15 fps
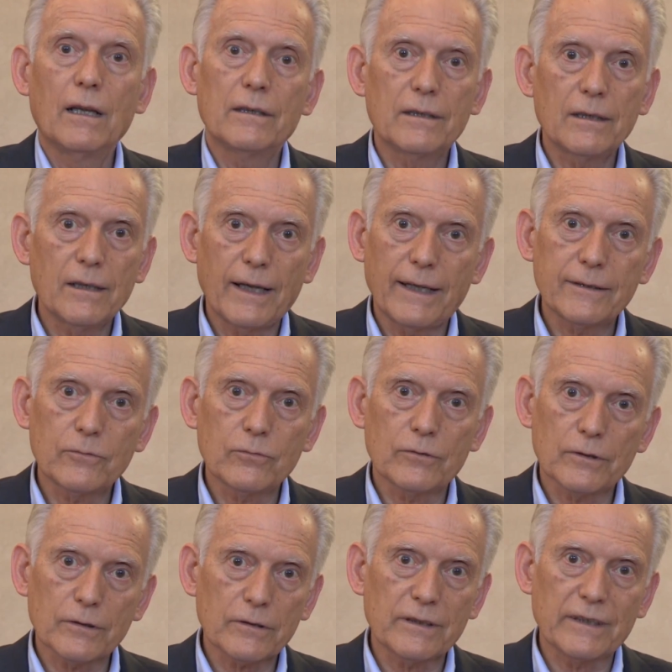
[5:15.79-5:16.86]
the
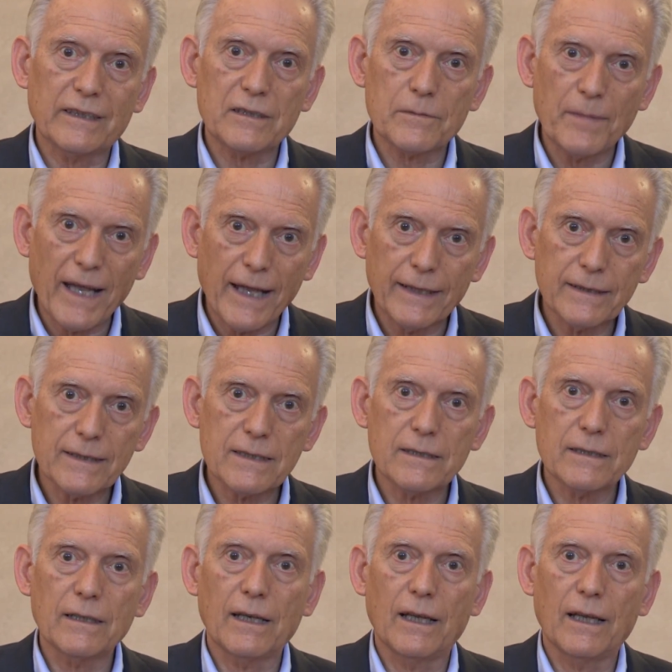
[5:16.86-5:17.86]
network expands